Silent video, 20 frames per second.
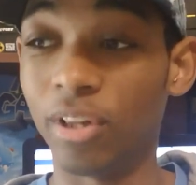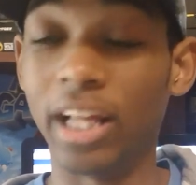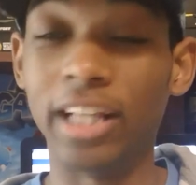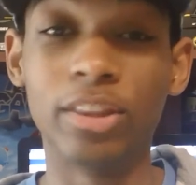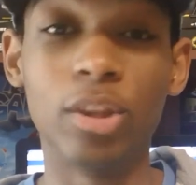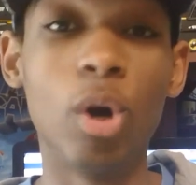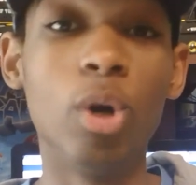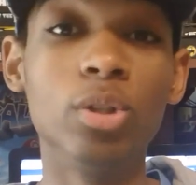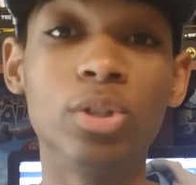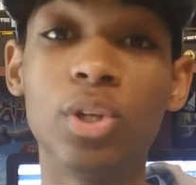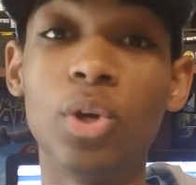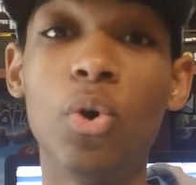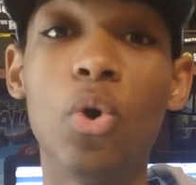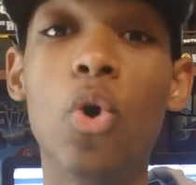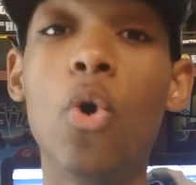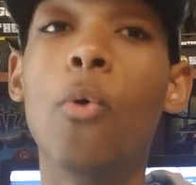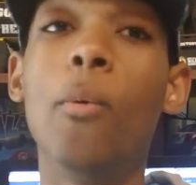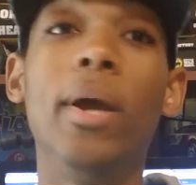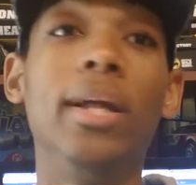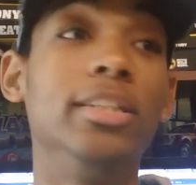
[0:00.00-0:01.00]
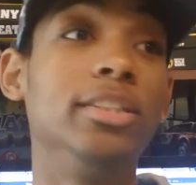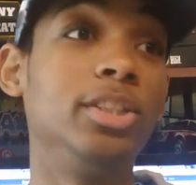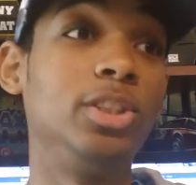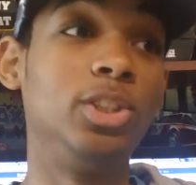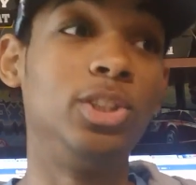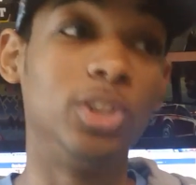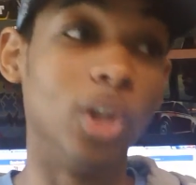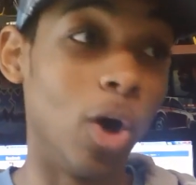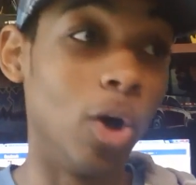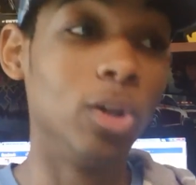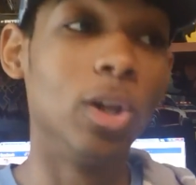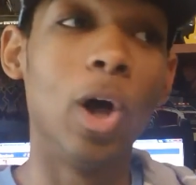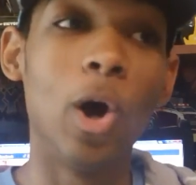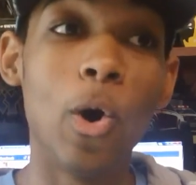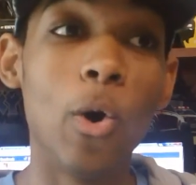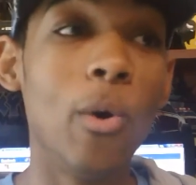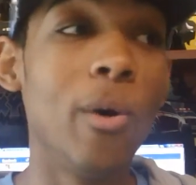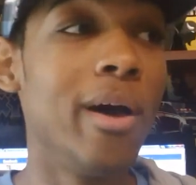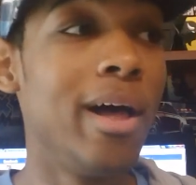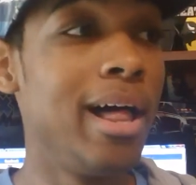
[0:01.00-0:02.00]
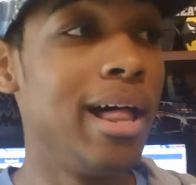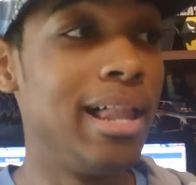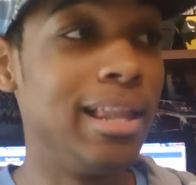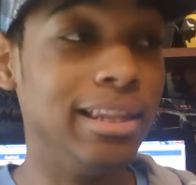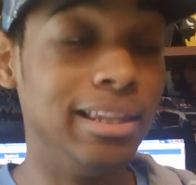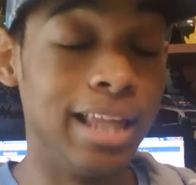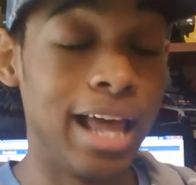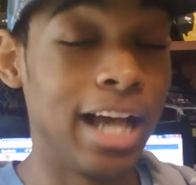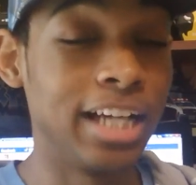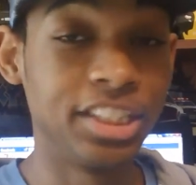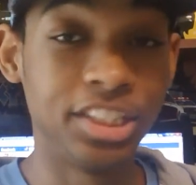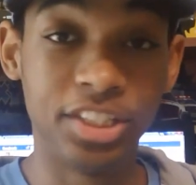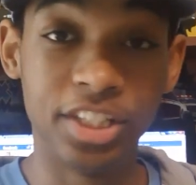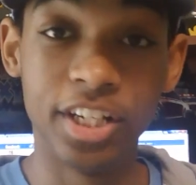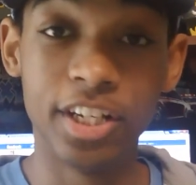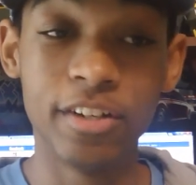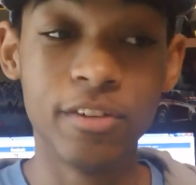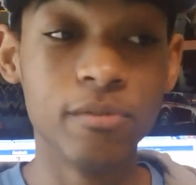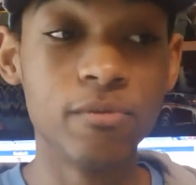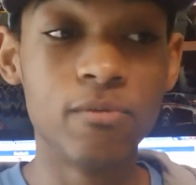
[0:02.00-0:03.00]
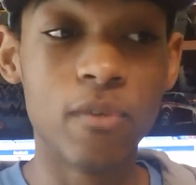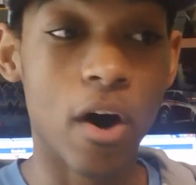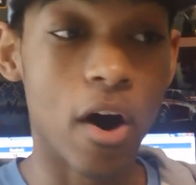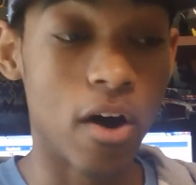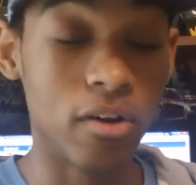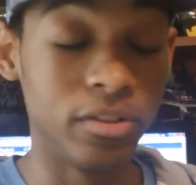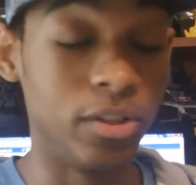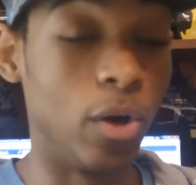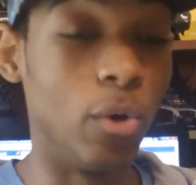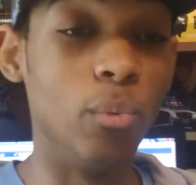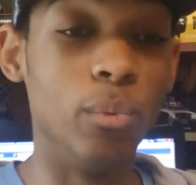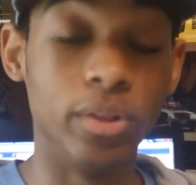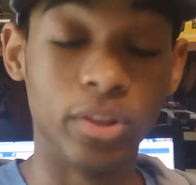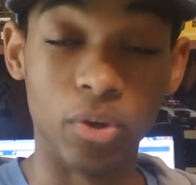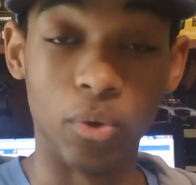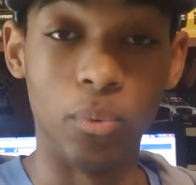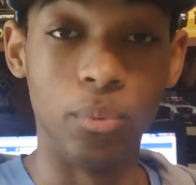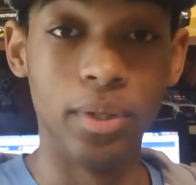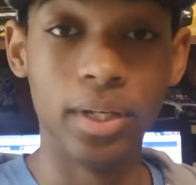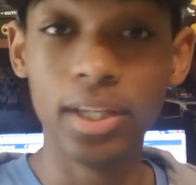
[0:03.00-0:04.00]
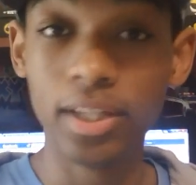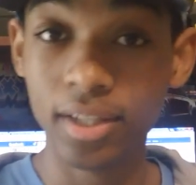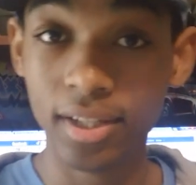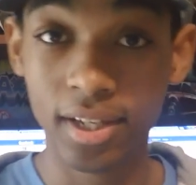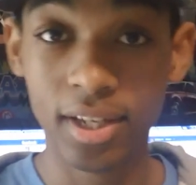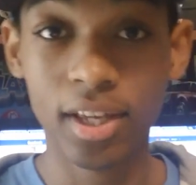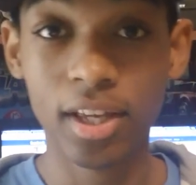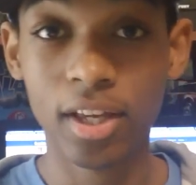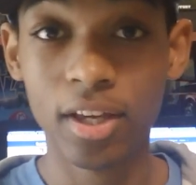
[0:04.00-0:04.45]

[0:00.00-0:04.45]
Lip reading: Like those of you who went solo last gen, with the Wii,